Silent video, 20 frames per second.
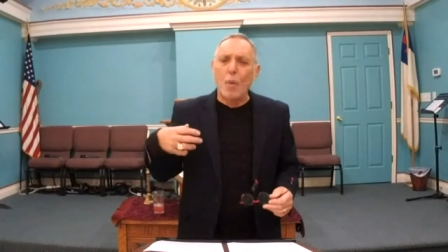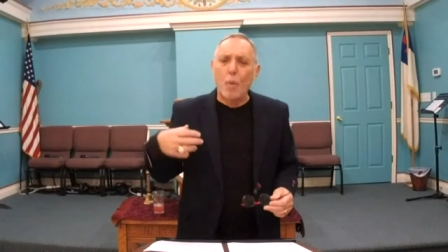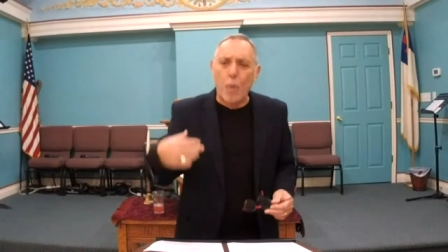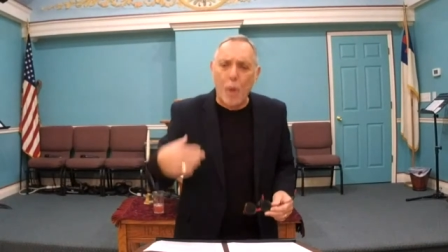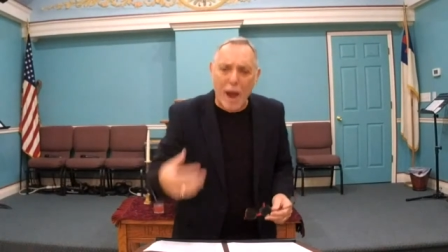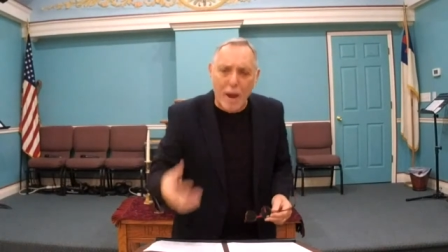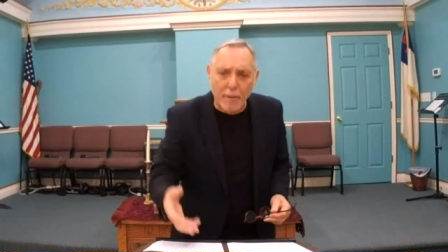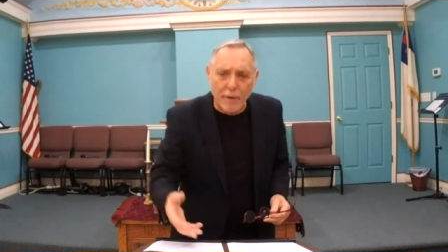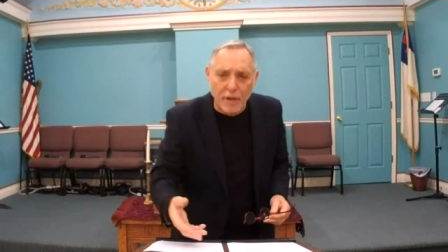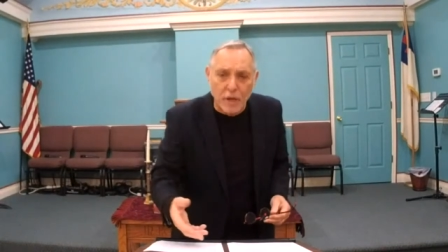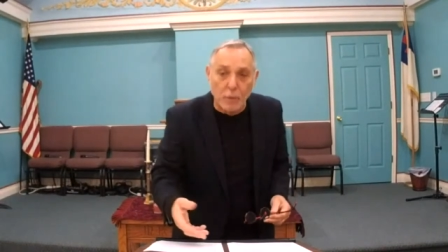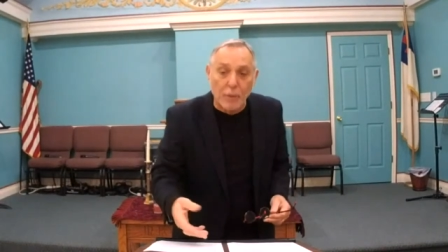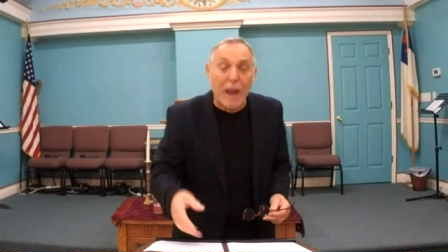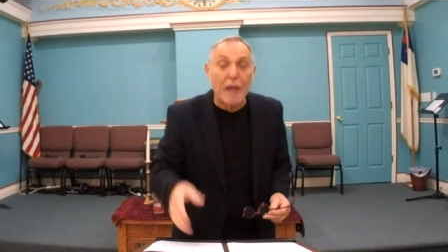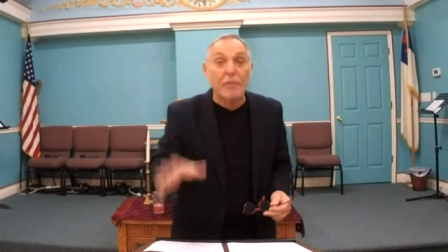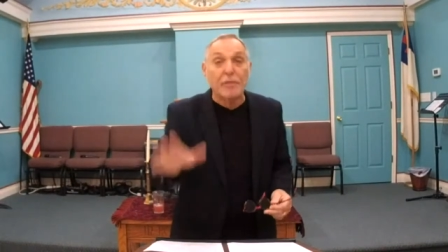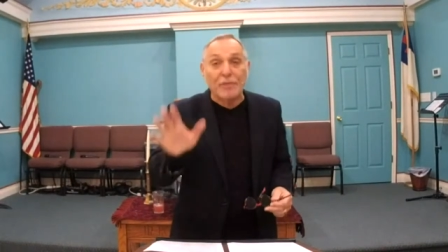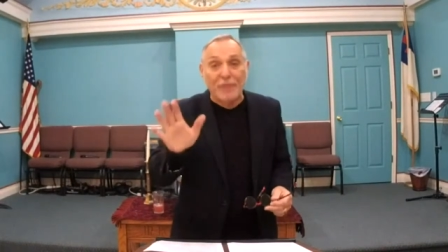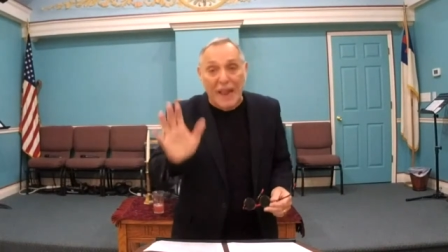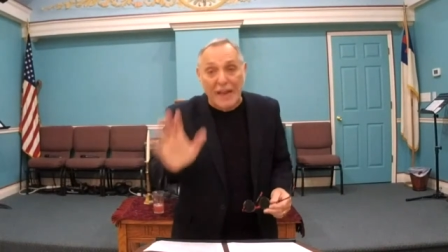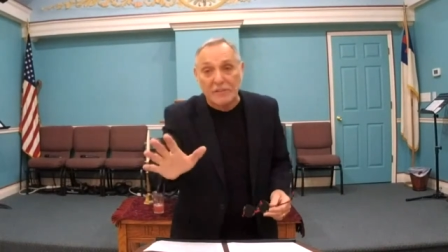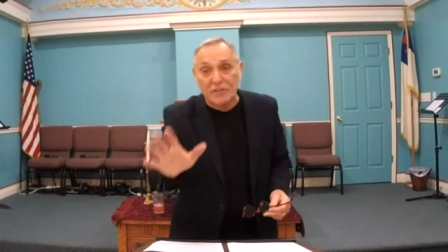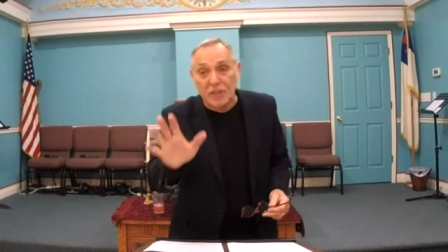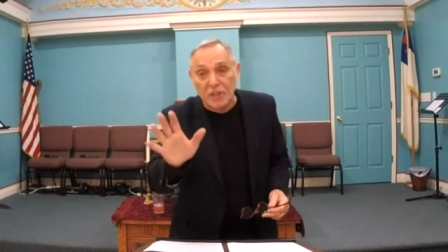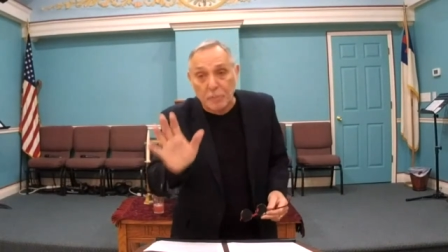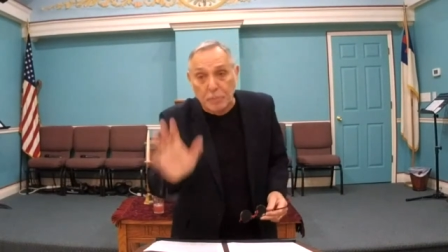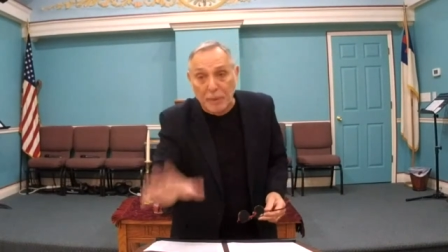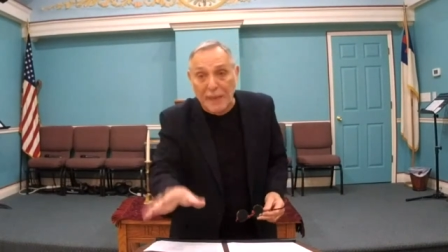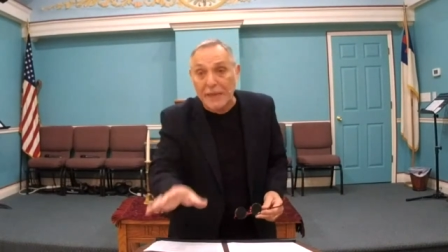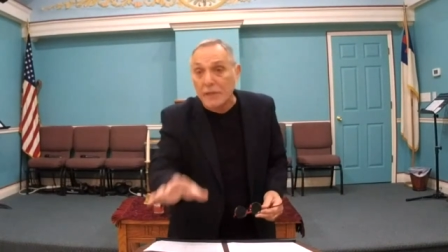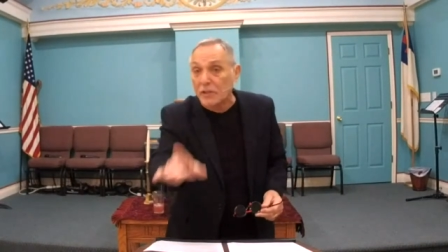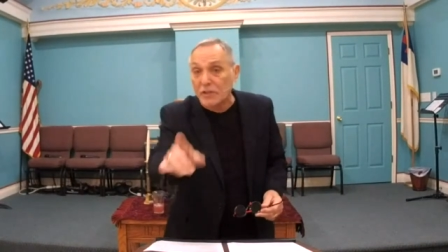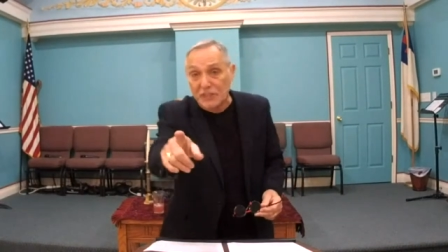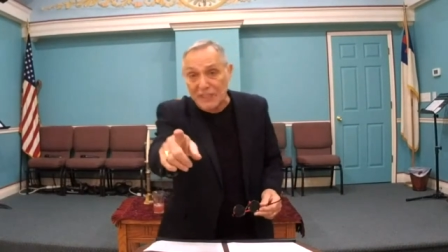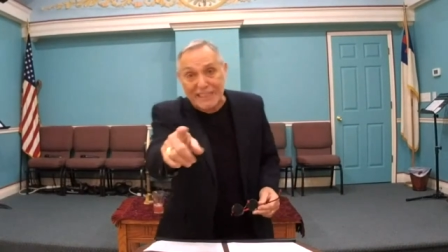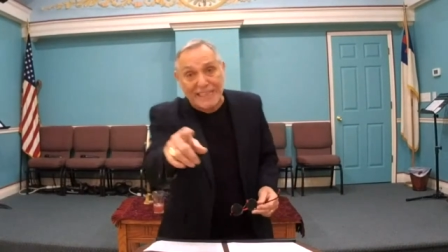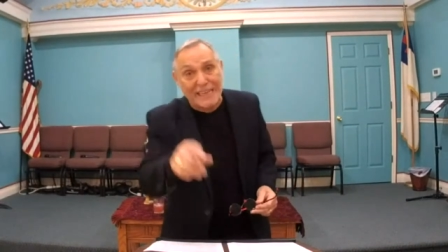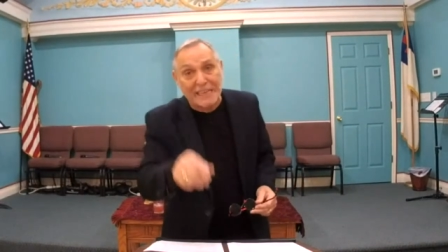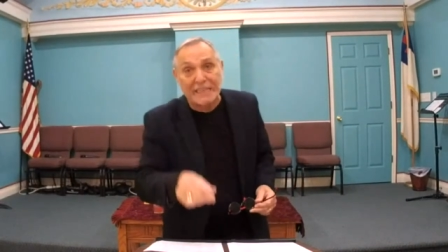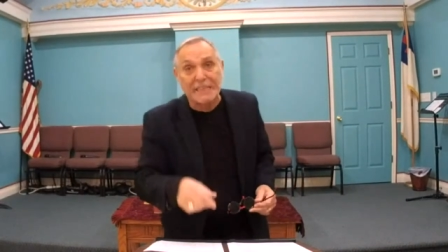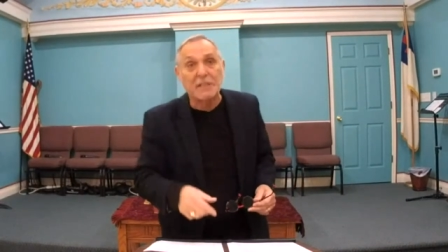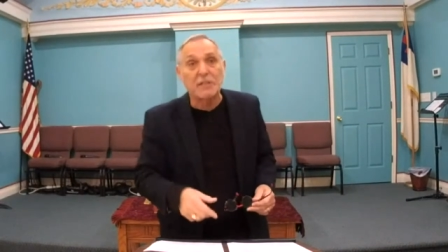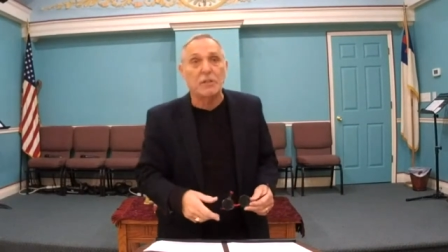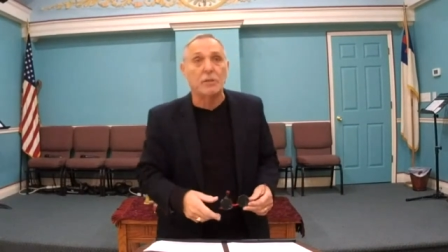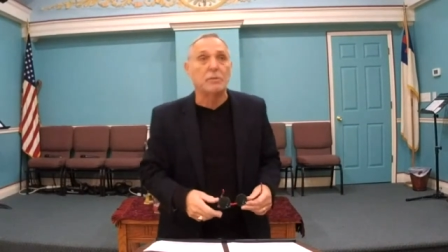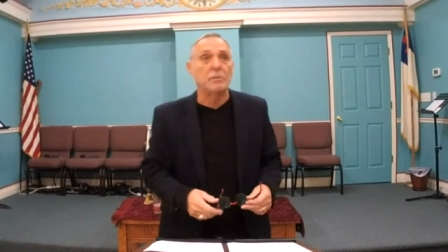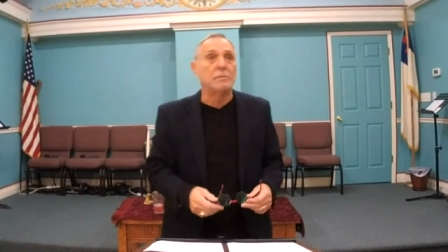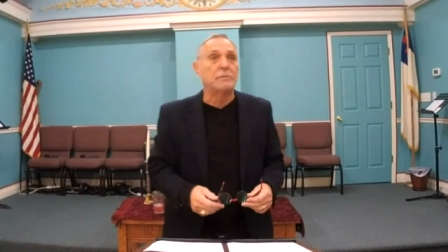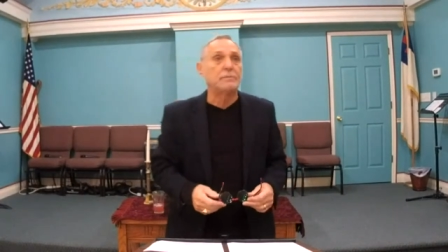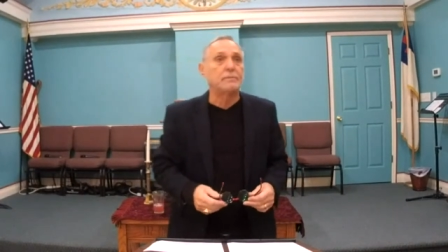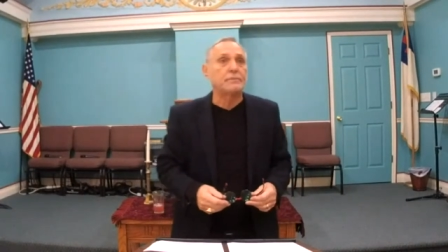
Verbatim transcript: wearing you out. That's his plan because he can't heal you.